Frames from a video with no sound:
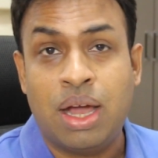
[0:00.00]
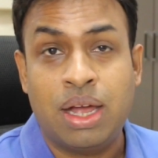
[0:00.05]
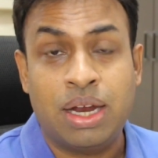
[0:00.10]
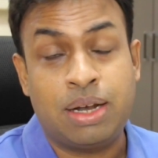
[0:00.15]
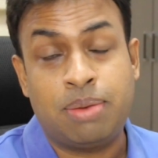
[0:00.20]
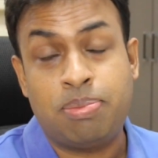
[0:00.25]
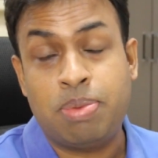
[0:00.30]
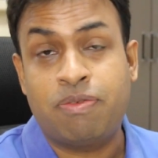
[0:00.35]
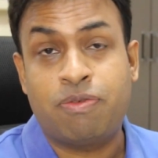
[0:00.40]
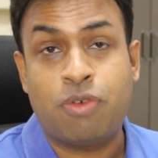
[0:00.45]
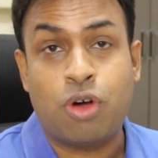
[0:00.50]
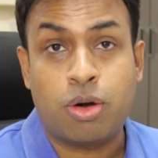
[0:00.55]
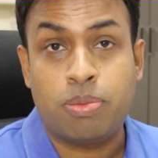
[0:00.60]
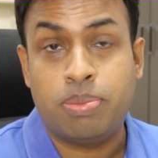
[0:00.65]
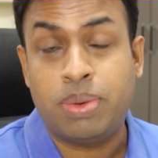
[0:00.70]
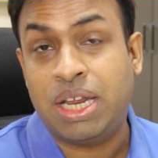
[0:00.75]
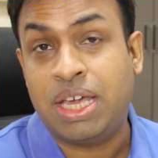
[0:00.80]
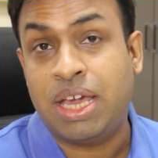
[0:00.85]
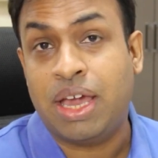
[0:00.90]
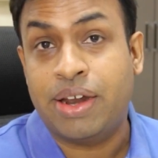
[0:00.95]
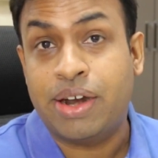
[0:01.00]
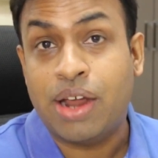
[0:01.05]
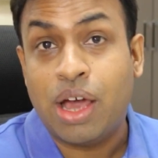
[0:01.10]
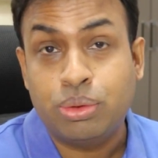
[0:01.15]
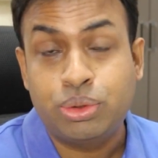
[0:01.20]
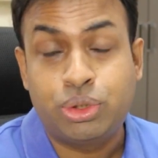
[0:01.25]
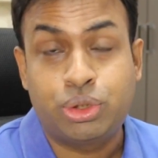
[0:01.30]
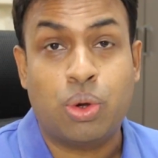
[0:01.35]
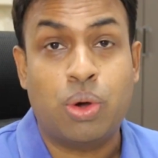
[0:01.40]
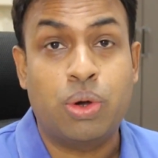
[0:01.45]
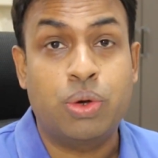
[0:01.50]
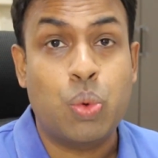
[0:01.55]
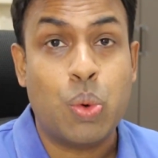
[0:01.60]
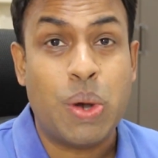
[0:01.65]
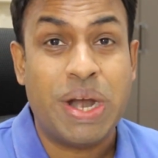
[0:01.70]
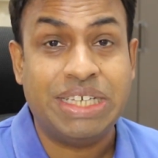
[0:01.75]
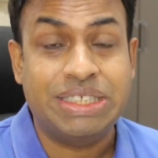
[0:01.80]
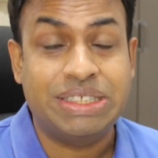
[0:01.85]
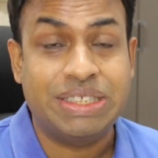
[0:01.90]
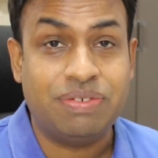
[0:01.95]
It will be formally announced on
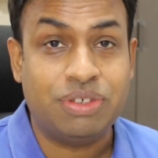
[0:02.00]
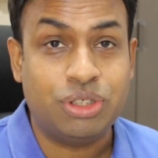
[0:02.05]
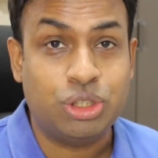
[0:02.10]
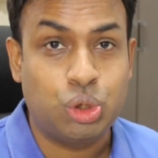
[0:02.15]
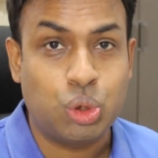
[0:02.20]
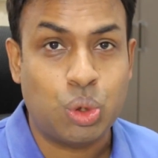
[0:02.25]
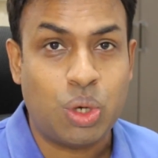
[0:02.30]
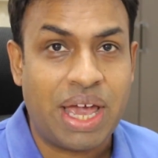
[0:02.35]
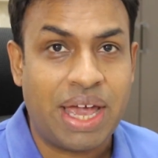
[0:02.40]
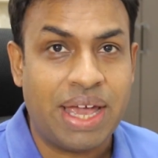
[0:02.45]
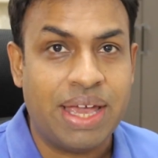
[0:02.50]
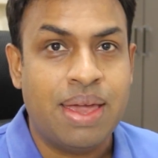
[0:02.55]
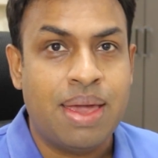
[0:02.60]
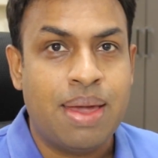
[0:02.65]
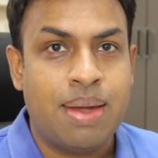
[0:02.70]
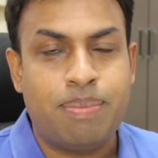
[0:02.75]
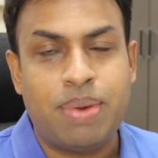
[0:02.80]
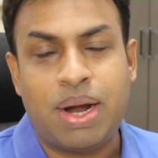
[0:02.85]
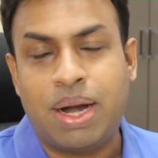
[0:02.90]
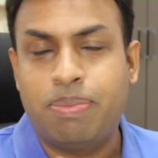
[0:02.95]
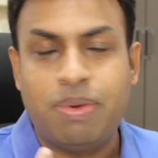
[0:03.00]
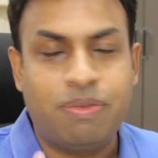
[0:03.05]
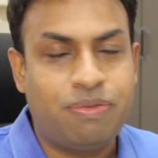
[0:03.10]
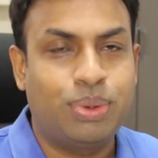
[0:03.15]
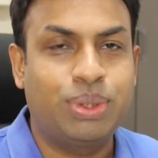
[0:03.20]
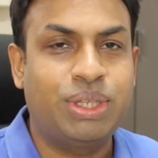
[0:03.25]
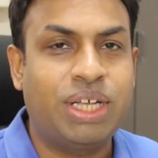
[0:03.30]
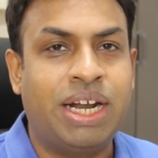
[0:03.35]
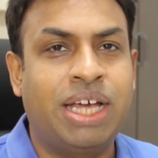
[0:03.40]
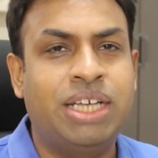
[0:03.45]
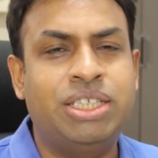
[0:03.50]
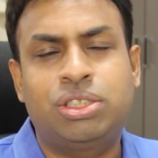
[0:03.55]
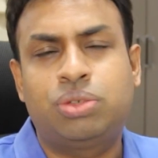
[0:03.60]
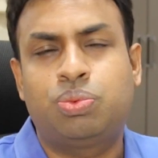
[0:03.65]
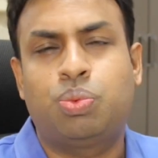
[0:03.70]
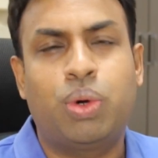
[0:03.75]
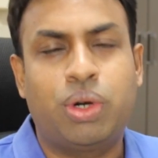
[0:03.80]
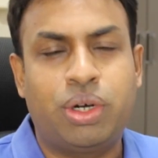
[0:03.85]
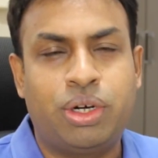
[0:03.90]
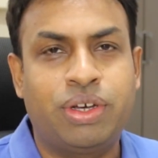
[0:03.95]
27th July, but before that I
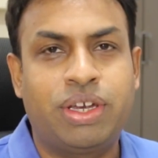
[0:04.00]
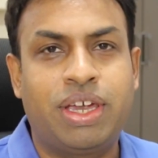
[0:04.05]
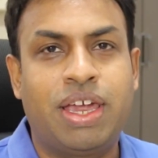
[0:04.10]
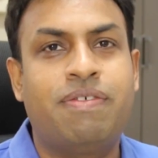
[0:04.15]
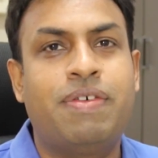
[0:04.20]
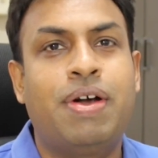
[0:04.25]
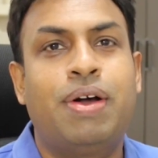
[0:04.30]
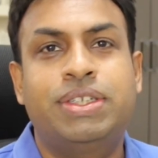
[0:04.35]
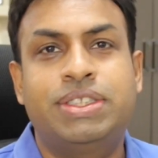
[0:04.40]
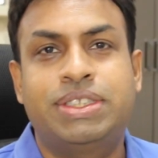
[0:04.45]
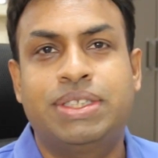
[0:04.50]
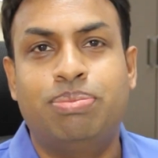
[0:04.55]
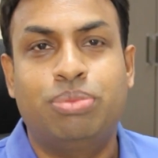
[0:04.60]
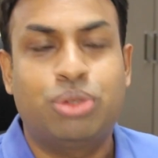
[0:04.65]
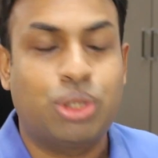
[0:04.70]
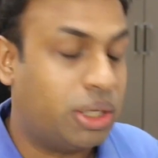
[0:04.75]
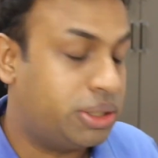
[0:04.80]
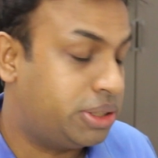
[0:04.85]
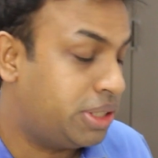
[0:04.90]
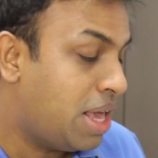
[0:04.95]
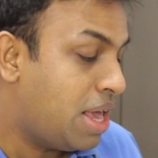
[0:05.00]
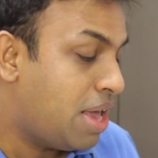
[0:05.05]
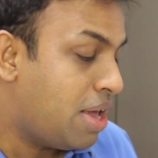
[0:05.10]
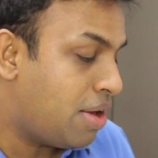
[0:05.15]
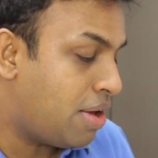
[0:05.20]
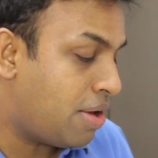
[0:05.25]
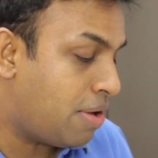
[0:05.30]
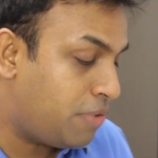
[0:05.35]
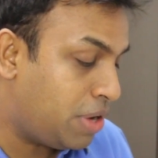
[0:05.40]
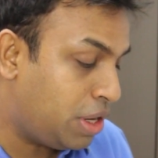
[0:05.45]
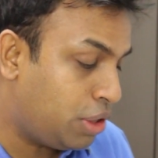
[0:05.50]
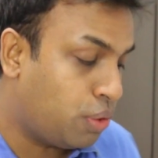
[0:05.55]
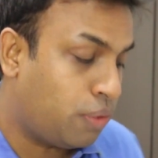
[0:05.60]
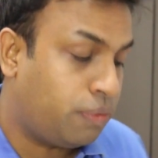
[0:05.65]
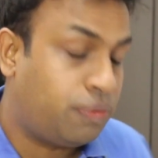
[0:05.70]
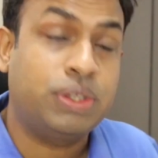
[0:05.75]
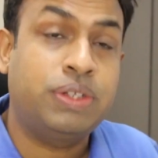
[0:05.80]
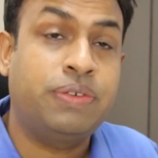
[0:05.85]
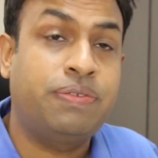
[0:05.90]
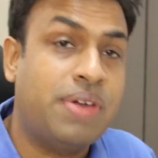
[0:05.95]
just wanted to give out some thoughts. We know
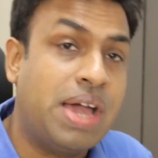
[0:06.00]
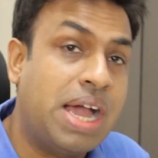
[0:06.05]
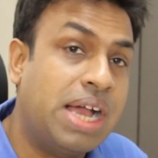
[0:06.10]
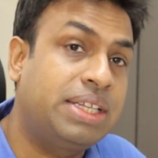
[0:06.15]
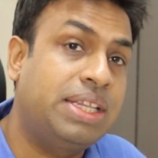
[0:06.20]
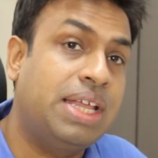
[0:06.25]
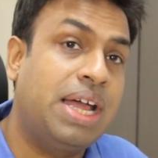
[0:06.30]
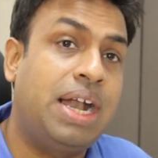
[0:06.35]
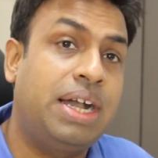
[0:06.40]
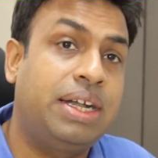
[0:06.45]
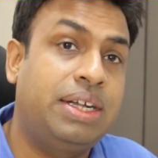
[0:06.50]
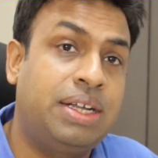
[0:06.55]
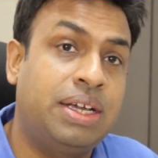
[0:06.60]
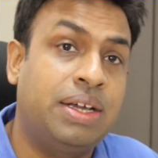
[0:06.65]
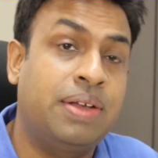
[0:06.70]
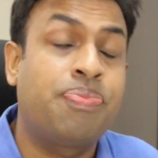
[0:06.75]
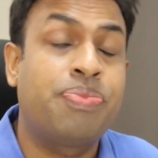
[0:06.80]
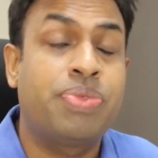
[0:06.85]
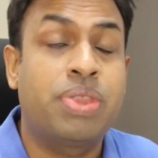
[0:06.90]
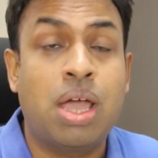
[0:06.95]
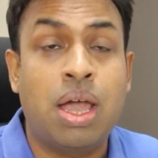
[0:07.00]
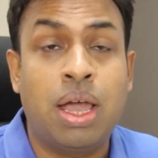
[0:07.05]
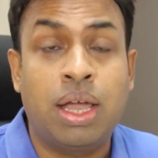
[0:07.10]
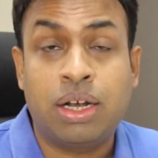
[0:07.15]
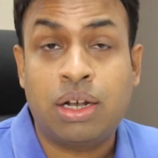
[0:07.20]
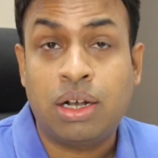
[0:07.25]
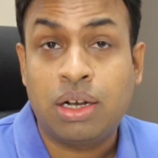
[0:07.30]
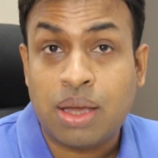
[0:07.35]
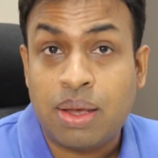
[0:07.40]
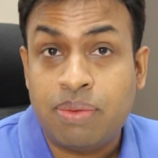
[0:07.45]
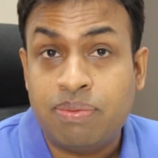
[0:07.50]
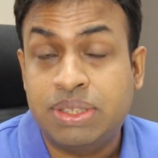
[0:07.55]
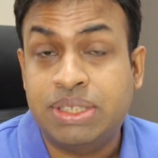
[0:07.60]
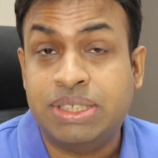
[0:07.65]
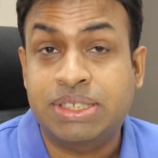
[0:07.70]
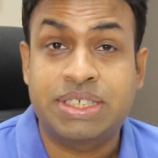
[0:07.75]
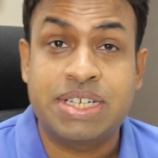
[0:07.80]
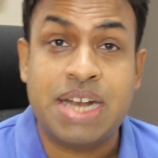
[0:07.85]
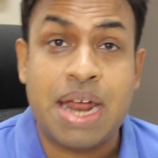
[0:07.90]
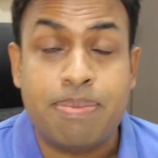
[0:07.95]
for the fact that now it will come with
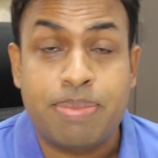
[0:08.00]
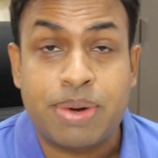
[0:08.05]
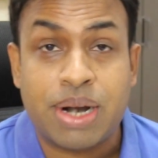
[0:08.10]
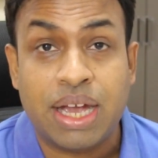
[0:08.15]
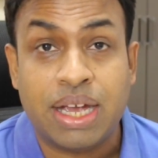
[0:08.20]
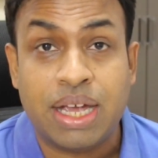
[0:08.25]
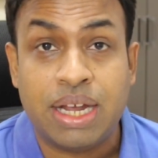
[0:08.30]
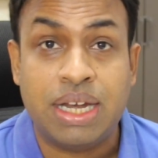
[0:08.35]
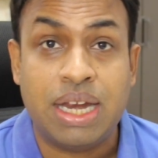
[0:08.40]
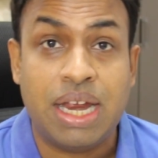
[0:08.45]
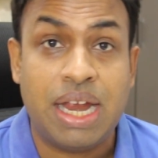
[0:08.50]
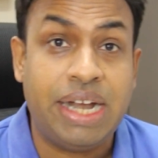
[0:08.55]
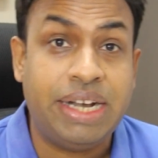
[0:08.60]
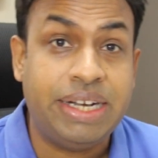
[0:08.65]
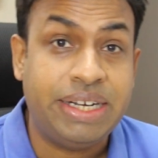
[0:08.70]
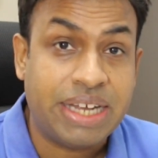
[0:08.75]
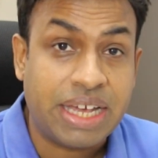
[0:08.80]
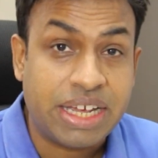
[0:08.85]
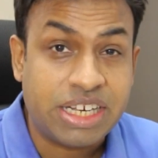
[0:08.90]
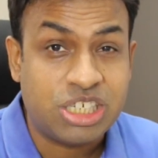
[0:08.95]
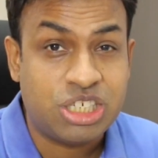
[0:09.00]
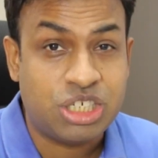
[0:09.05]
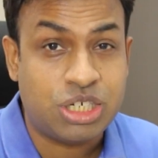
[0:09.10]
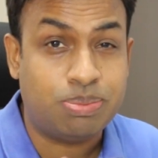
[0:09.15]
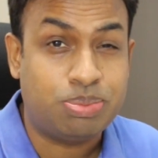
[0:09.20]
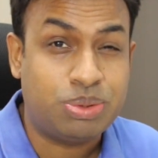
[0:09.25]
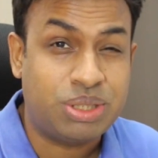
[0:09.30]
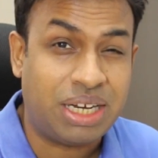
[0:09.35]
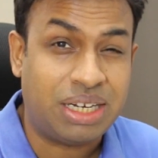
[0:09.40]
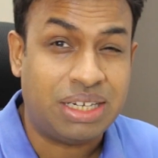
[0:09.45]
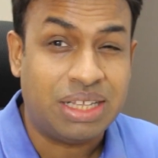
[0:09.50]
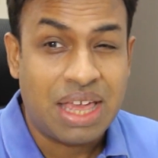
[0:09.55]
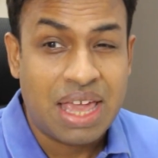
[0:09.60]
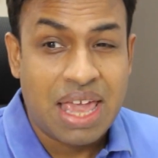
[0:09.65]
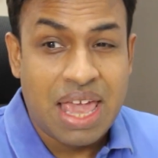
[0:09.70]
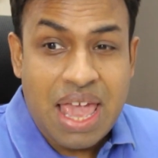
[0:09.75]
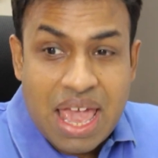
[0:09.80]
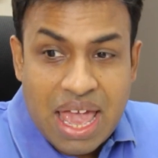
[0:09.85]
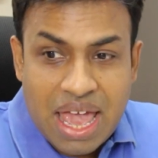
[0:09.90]
the Snapdragon 810 chipset.